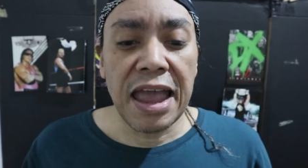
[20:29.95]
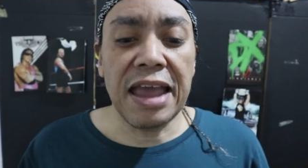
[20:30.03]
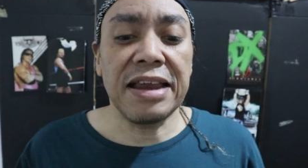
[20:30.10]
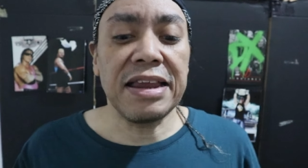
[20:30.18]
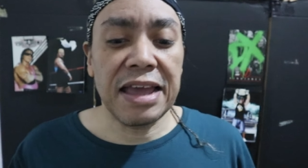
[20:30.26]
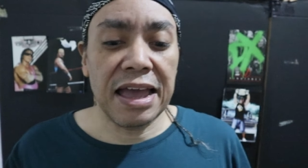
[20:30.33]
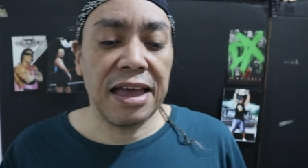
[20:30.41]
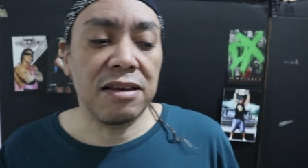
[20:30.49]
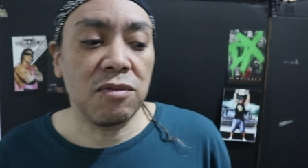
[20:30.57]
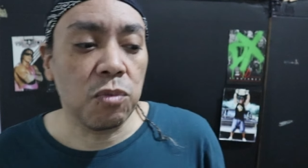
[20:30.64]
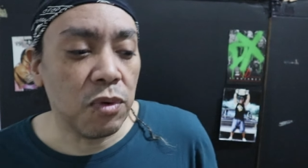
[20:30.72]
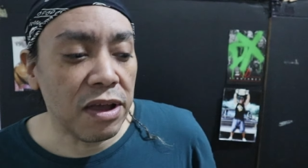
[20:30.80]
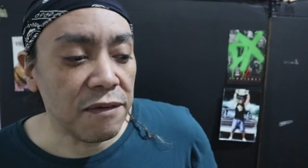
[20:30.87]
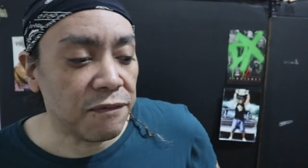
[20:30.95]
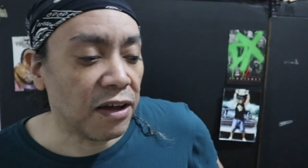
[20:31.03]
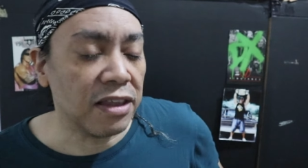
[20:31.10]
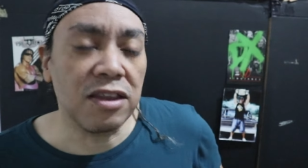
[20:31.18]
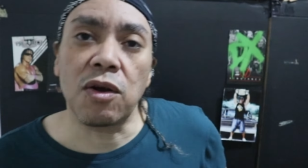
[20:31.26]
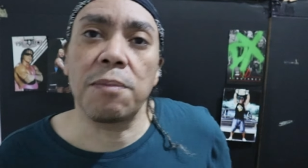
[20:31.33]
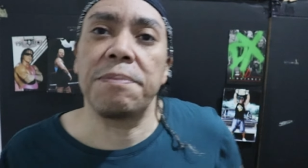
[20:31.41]
In the end, with a
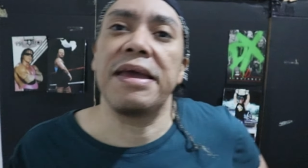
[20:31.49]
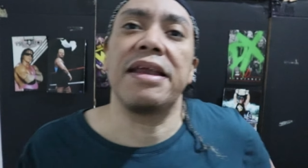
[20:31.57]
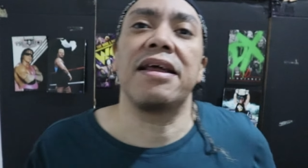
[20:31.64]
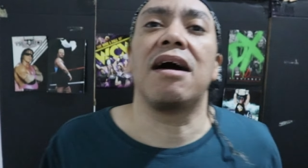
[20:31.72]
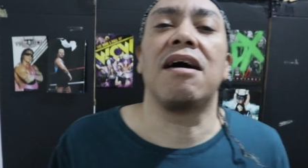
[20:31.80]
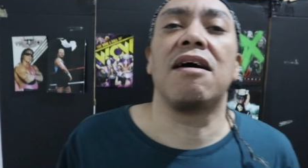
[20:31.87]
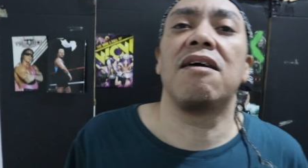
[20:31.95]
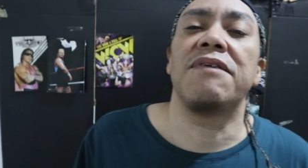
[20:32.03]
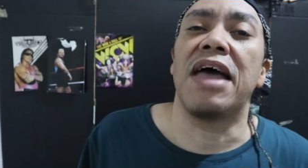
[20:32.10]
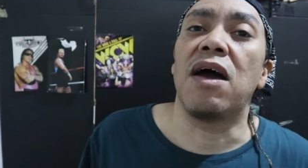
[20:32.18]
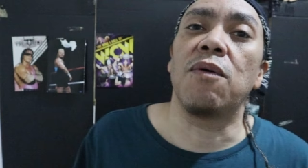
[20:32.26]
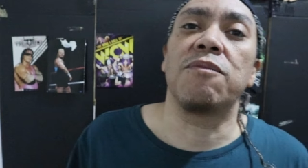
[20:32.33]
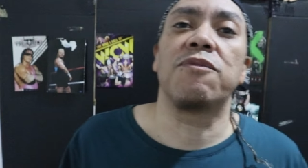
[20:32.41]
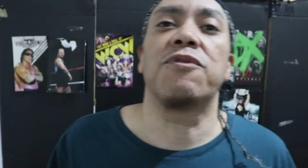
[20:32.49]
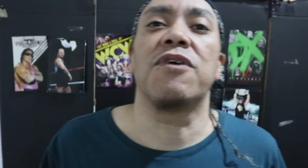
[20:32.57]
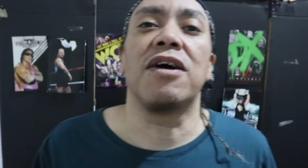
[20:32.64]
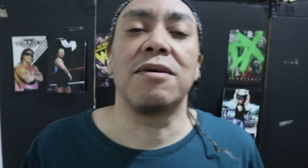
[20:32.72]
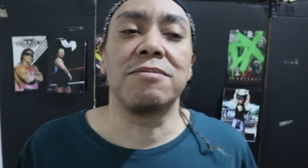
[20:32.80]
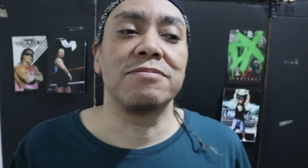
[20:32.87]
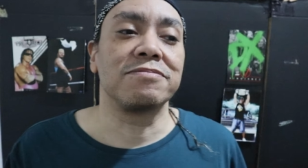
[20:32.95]
little bit of help
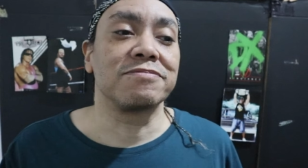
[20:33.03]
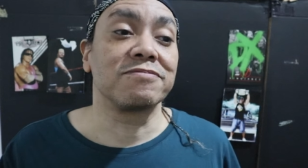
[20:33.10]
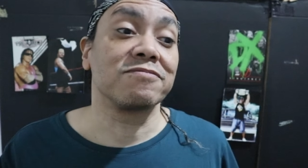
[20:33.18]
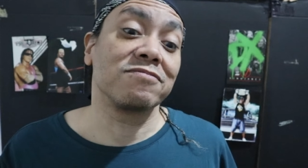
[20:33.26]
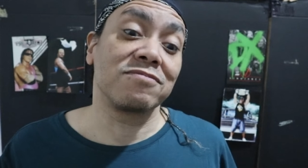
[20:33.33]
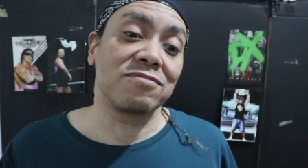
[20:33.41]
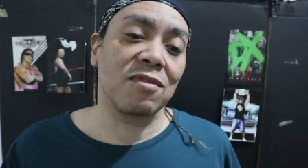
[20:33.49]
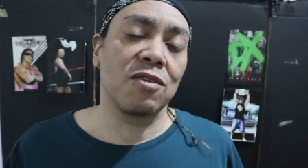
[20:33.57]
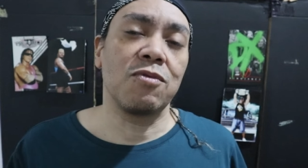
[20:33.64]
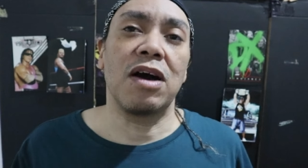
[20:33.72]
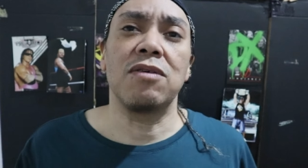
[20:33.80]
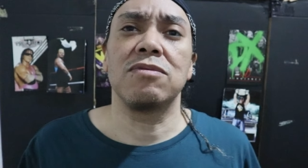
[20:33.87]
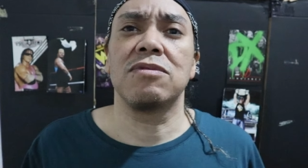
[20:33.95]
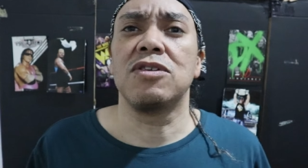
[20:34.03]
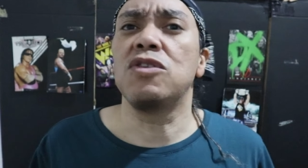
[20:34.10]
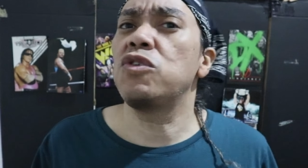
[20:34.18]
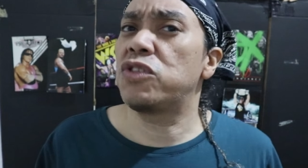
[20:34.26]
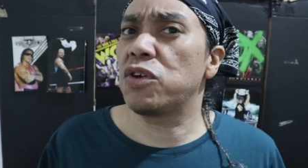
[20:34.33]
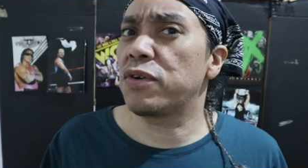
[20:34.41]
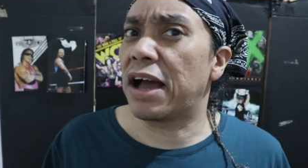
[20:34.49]
from, well,
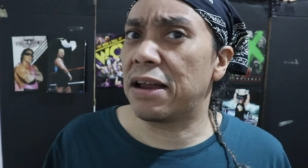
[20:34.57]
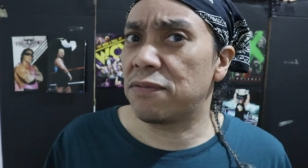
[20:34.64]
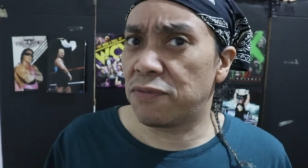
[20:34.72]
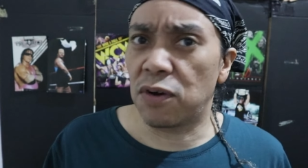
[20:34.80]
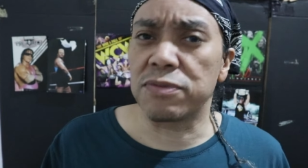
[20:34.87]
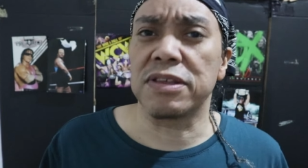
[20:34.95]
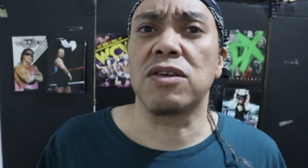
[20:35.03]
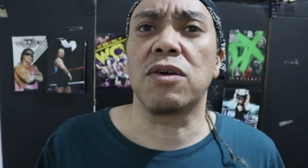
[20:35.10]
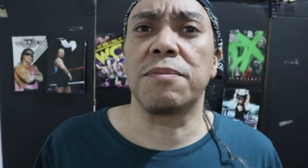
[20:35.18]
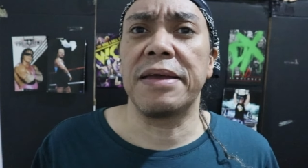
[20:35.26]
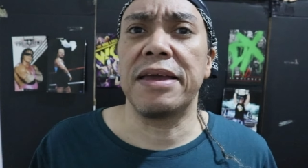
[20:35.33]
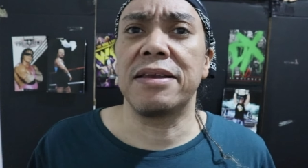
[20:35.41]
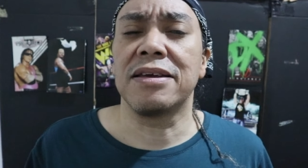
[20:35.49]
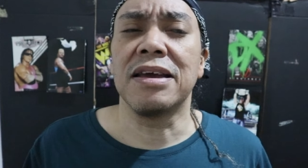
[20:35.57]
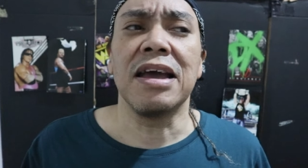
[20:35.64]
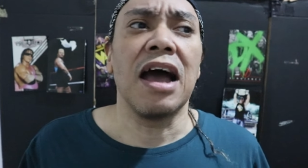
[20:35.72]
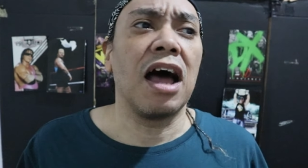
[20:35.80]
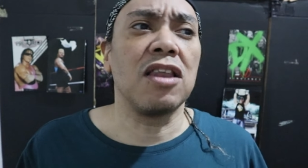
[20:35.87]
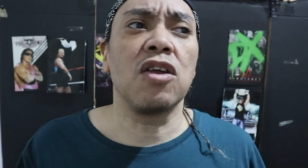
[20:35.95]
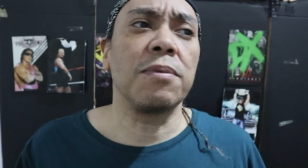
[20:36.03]
Luther got involved a little bit.
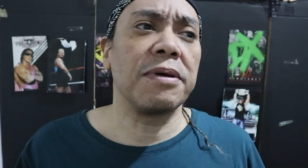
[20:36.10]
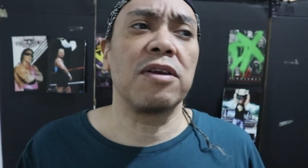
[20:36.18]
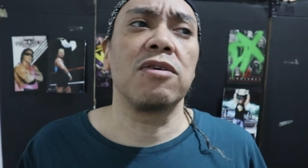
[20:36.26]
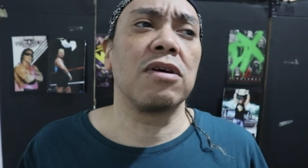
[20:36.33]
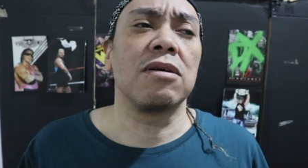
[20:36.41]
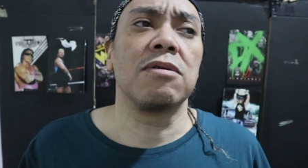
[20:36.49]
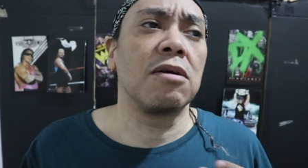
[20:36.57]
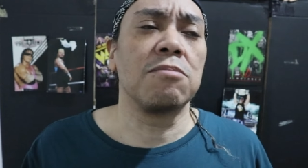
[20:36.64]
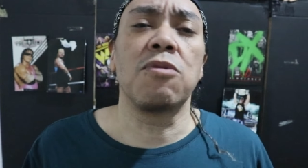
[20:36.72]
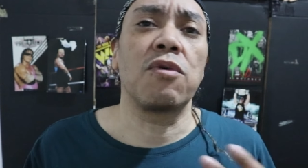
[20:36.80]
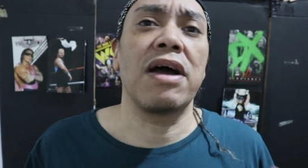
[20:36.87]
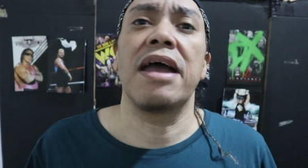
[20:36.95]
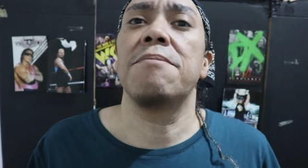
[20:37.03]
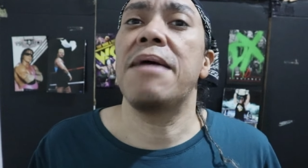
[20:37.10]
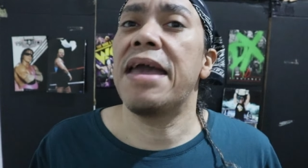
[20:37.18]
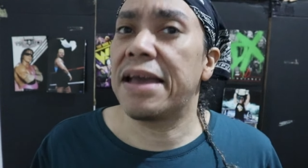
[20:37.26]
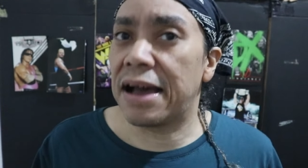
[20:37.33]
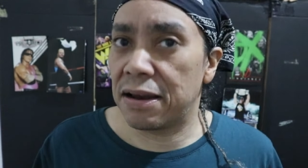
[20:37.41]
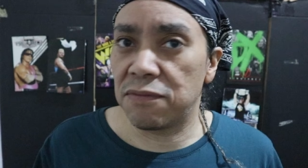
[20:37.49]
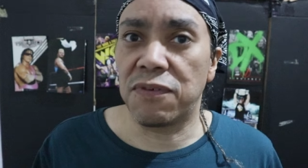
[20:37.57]
A little bit of Mariah
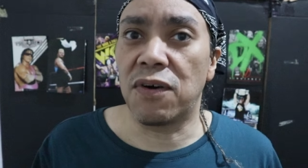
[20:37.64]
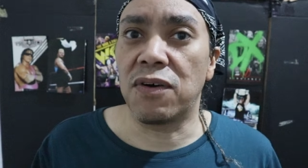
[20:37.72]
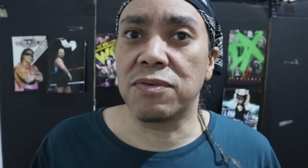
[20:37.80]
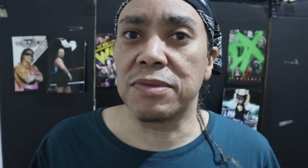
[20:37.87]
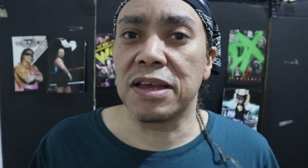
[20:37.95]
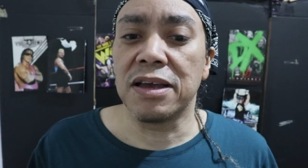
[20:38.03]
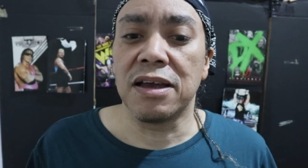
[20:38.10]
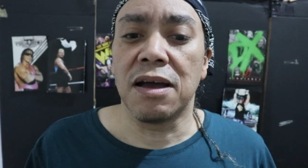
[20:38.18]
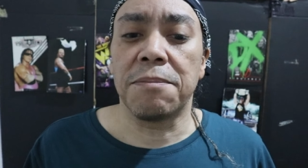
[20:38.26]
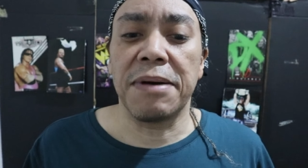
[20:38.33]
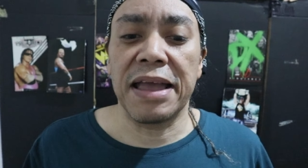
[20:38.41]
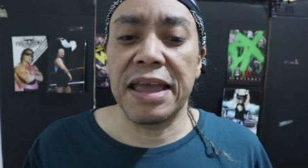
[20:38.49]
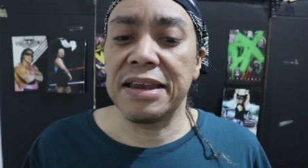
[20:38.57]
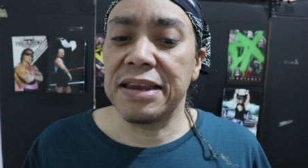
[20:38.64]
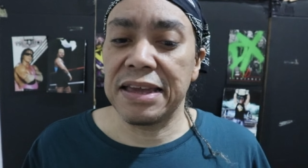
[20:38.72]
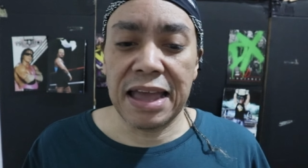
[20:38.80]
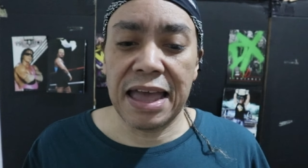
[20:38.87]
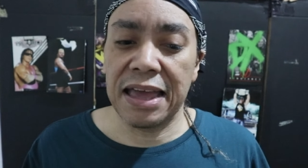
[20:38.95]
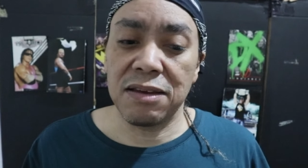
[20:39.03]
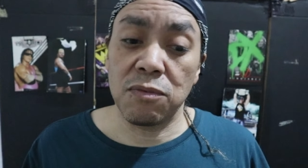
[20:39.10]
May got involved. But in
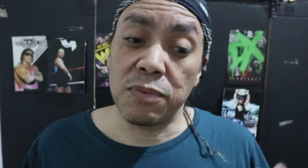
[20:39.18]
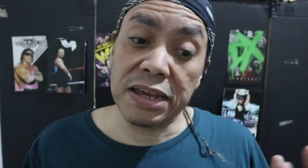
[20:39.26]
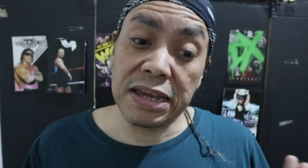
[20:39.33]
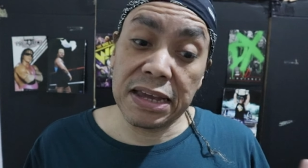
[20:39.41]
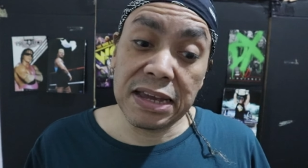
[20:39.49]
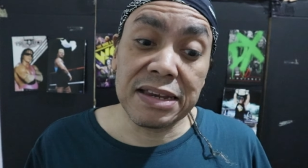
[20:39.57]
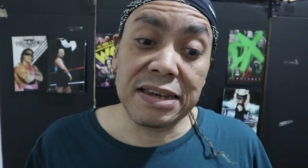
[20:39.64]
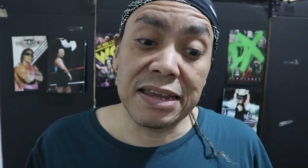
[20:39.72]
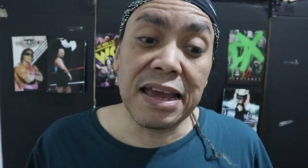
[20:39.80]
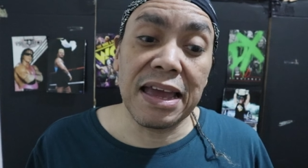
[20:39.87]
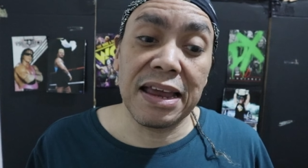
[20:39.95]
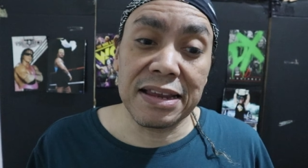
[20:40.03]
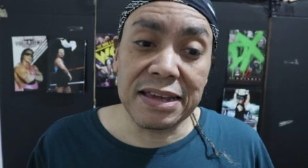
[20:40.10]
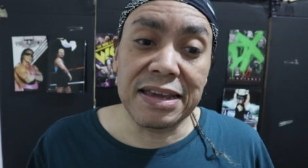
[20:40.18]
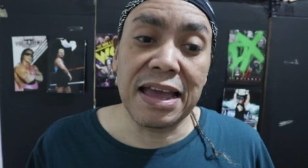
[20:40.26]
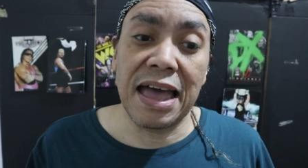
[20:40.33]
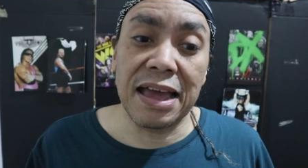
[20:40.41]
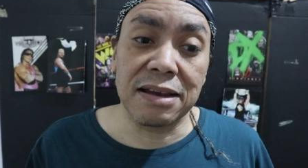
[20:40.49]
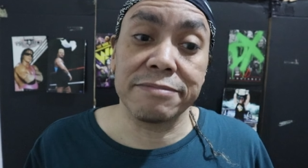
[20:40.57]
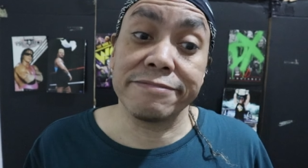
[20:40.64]
the end, we did
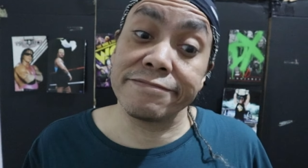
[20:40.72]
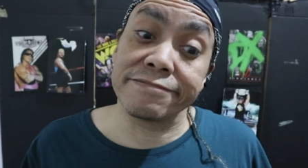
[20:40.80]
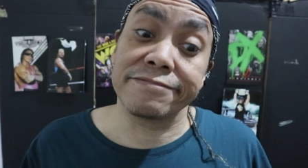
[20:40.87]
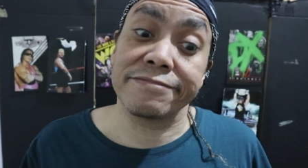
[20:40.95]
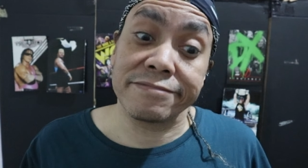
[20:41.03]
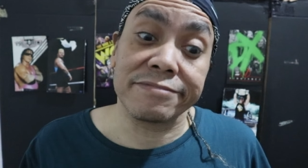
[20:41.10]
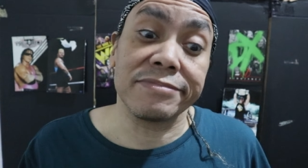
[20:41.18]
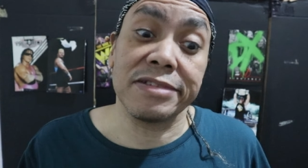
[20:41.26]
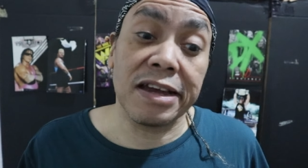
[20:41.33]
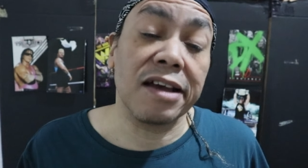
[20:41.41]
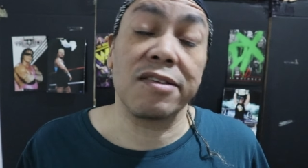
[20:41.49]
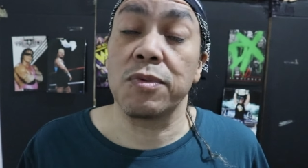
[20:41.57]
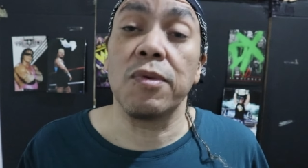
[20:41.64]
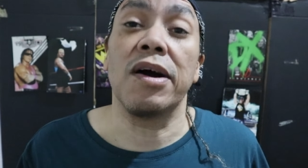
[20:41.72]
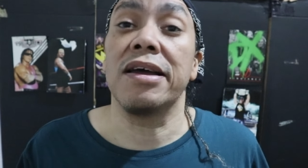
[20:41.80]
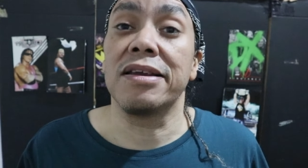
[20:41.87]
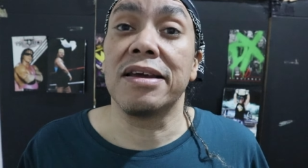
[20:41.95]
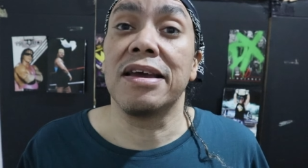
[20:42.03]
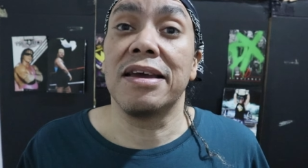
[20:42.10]
get, guess what?